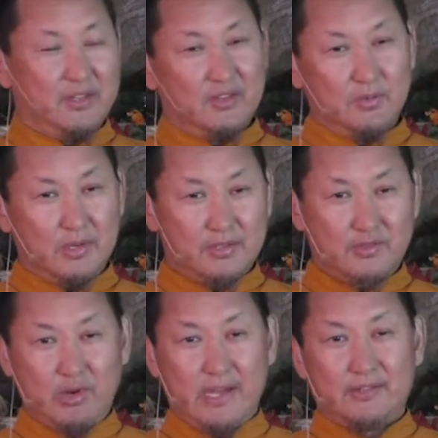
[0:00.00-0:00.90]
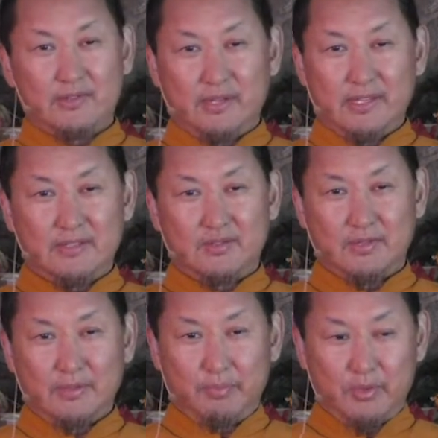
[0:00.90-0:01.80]
You won't try to into
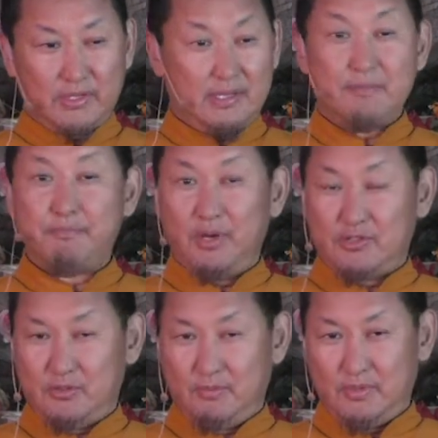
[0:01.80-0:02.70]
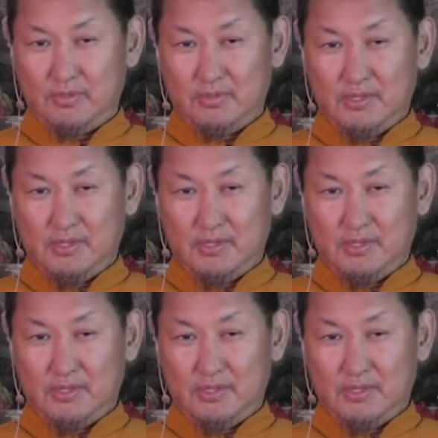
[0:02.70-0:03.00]
the body, impossible.